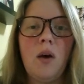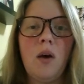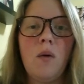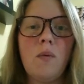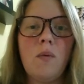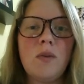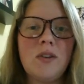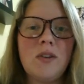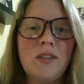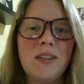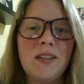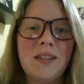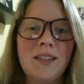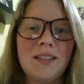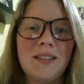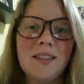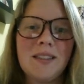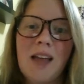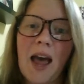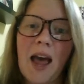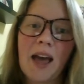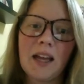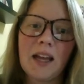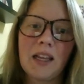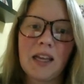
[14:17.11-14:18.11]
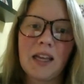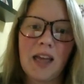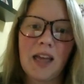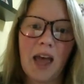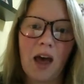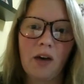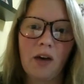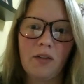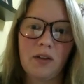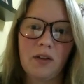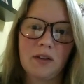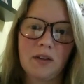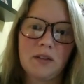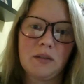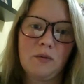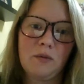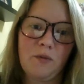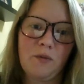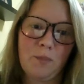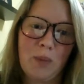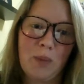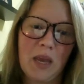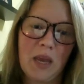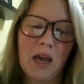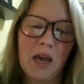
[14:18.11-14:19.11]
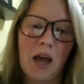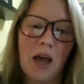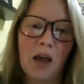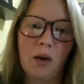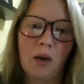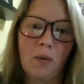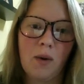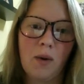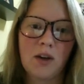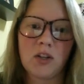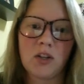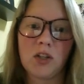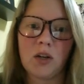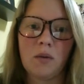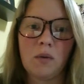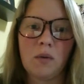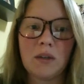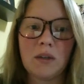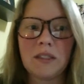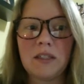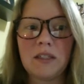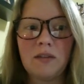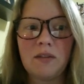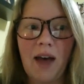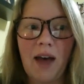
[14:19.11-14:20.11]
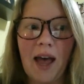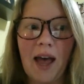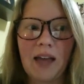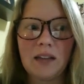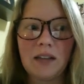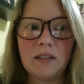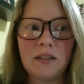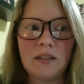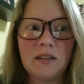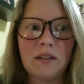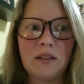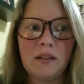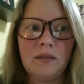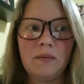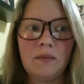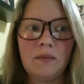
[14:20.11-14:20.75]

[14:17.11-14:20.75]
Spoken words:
which is exactly how this Peacock question was devised.